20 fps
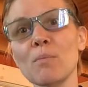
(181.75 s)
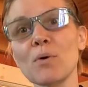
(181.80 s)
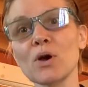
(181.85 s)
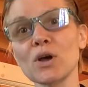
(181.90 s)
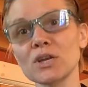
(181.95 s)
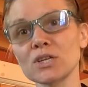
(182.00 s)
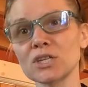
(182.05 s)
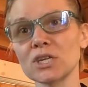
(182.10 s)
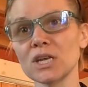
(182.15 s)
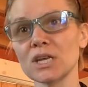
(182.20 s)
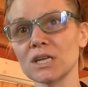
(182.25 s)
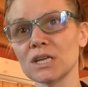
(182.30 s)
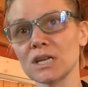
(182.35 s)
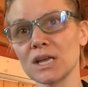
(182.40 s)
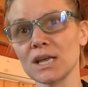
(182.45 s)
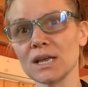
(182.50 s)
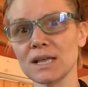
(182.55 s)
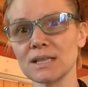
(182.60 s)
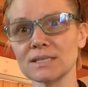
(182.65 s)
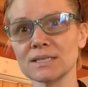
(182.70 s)
push it
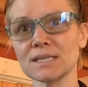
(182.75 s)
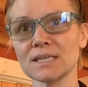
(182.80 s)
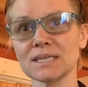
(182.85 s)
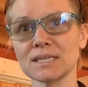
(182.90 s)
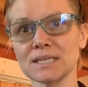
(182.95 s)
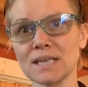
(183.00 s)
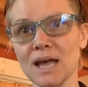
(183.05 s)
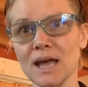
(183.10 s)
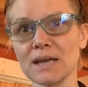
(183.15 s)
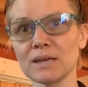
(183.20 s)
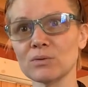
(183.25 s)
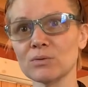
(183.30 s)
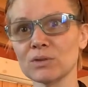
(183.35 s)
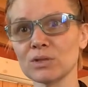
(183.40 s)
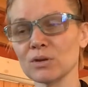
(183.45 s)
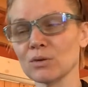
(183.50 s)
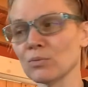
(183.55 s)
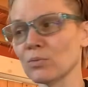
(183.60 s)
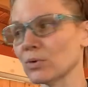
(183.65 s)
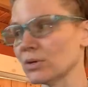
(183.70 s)
against the side with
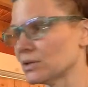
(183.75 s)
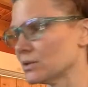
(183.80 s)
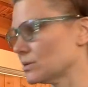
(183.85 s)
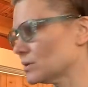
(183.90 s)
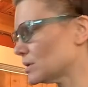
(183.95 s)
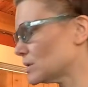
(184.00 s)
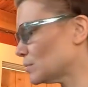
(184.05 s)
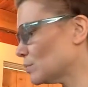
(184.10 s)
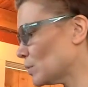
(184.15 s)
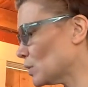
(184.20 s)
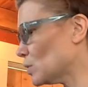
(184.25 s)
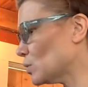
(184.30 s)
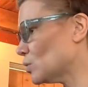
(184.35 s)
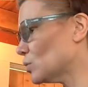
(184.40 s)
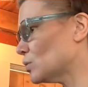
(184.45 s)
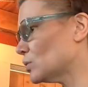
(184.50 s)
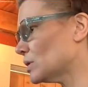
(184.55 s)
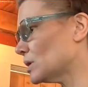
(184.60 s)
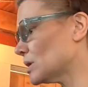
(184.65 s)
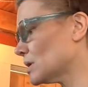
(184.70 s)
your wooden
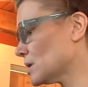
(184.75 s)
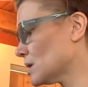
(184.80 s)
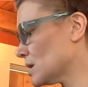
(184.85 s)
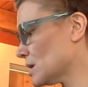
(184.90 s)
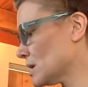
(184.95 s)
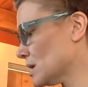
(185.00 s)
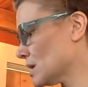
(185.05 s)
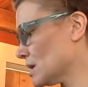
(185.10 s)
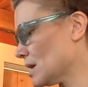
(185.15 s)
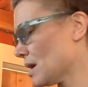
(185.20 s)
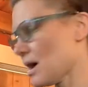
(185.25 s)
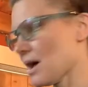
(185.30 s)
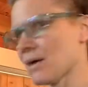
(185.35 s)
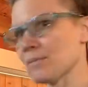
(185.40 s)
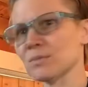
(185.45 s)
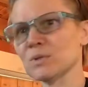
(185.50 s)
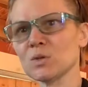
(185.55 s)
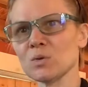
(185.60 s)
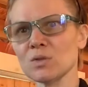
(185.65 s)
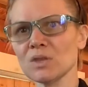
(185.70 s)
spoon
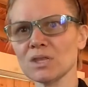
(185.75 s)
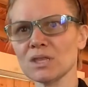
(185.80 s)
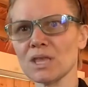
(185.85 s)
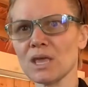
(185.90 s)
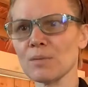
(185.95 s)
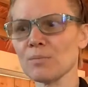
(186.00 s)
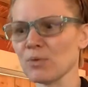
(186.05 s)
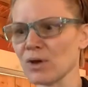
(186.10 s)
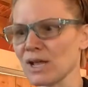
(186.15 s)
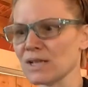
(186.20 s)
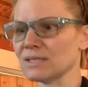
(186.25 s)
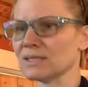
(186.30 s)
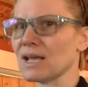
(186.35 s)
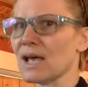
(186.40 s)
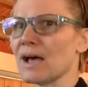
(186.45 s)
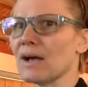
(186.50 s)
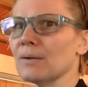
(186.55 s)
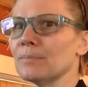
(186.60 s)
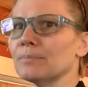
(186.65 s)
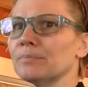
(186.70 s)
so that they break
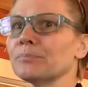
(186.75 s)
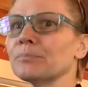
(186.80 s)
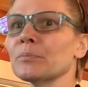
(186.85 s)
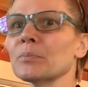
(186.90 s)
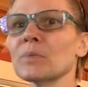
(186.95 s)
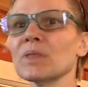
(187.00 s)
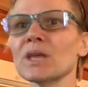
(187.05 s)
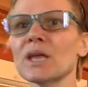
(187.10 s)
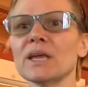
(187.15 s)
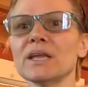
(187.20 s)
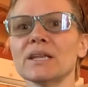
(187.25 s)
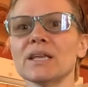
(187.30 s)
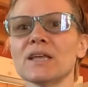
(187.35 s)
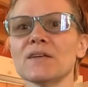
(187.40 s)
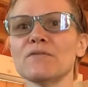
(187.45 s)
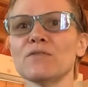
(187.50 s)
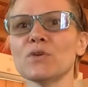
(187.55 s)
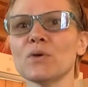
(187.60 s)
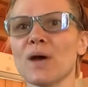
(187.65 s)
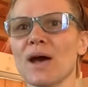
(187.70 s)
down. And
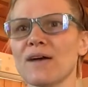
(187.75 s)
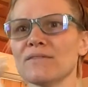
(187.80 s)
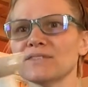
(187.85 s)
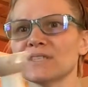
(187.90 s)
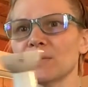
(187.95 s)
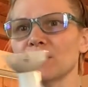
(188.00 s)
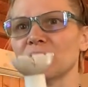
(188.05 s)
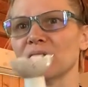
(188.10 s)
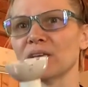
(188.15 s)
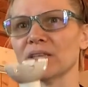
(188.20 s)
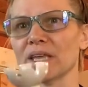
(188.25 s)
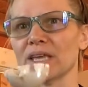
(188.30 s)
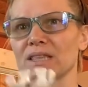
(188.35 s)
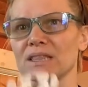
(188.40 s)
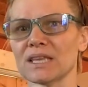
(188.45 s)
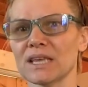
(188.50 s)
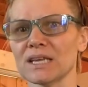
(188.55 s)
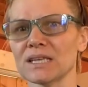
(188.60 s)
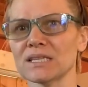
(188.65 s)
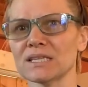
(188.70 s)
if you have something like
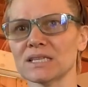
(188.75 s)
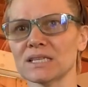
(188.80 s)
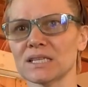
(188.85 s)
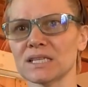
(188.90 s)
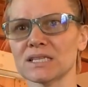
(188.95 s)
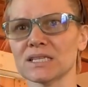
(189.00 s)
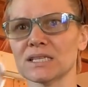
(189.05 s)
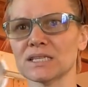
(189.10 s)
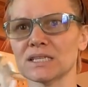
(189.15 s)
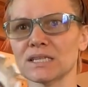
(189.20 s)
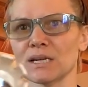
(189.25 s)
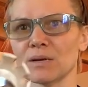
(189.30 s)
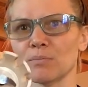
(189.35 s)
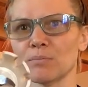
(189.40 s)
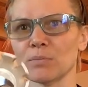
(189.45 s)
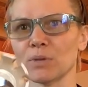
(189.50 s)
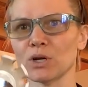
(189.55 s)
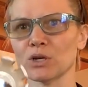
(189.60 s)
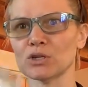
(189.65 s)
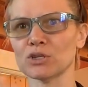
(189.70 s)
this is an
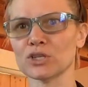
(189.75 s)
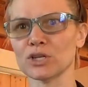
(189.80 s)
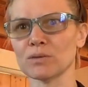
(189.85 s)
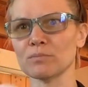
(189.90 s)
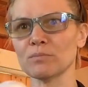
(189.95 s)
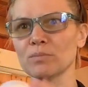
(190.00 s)
immersion